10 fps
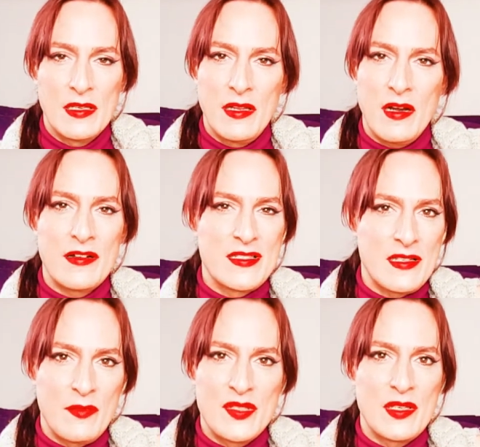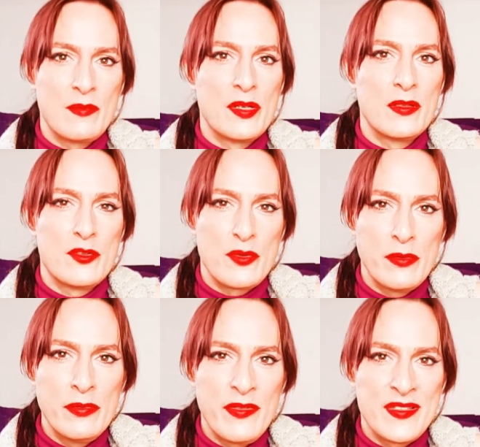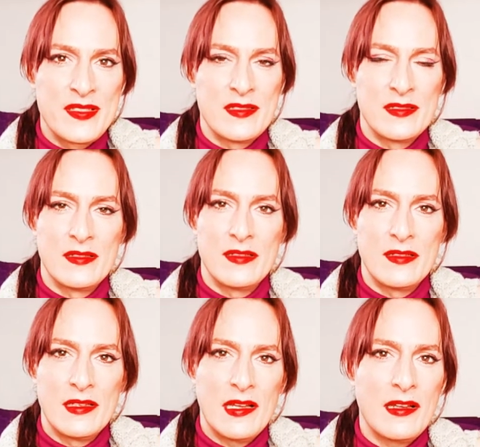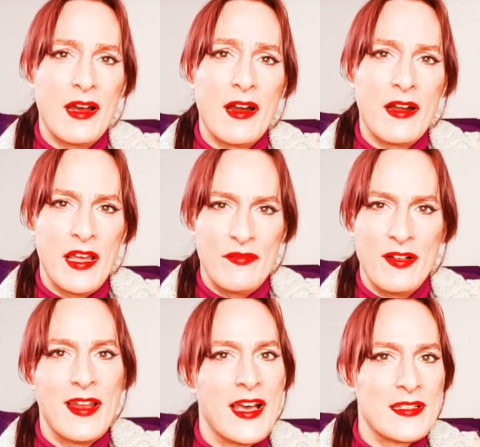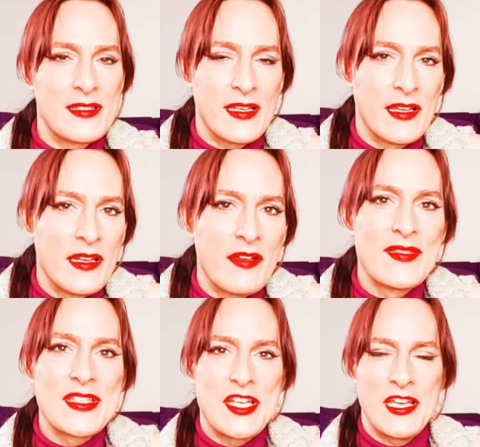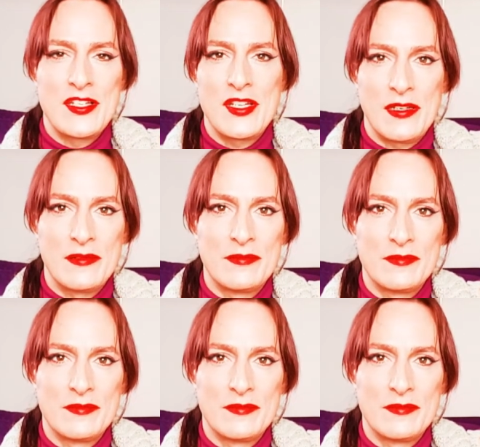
There are some simple truths that are everlasting and never changing.